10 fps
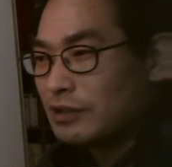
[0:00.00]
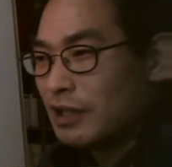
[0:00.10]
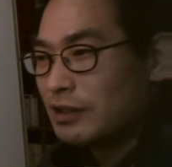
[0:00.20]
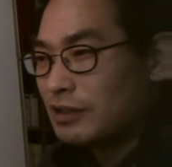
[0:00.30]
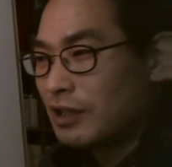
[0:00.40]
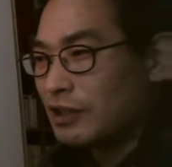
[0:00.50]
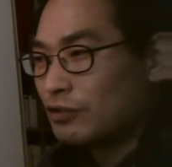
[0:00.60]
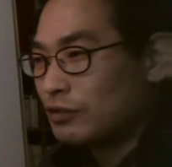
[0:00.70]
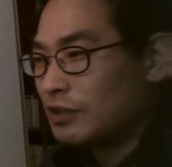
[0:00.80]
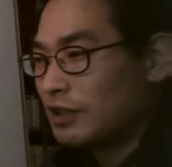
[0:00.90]
they're trying
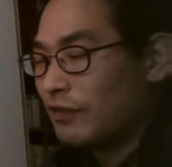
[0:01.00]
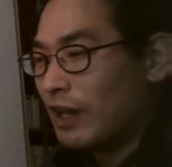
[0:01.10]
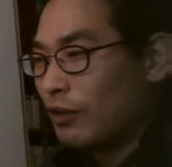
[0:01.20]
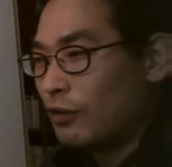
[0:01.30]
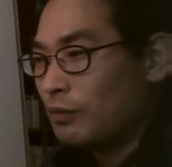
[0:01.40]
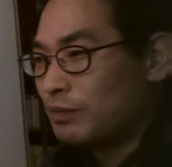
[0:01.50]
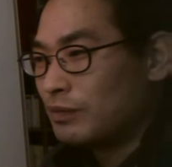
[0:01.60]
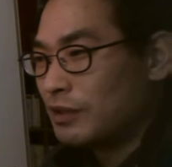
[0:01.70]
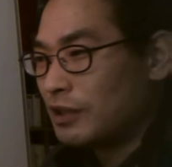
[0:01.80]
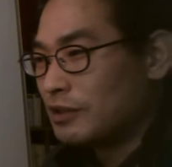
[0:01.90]
to develop
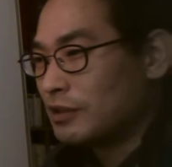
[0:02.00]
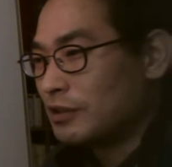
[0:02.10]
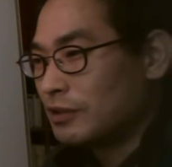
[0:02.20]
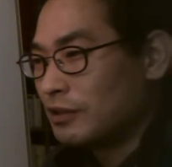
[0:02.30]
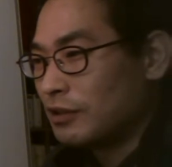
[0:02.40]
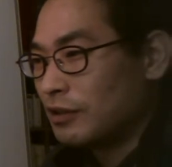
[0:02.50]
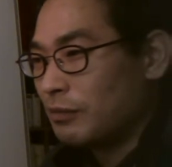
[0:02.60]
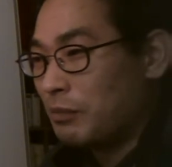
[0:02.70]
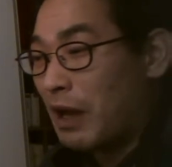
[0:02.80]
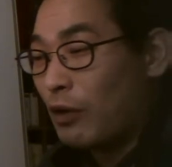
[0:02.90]
this
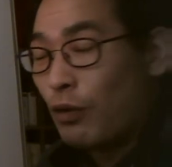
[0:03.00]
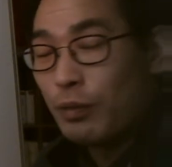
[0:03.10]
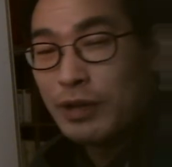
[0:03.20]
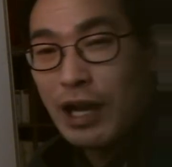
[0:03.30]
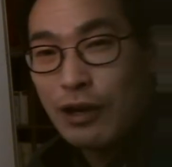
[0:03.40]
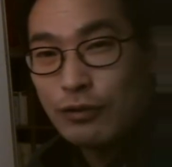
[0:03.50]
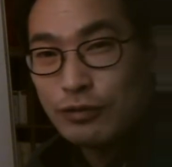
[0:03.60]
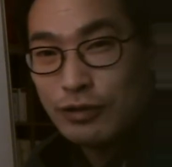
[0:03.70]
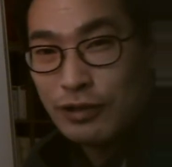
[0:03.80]
my hometown,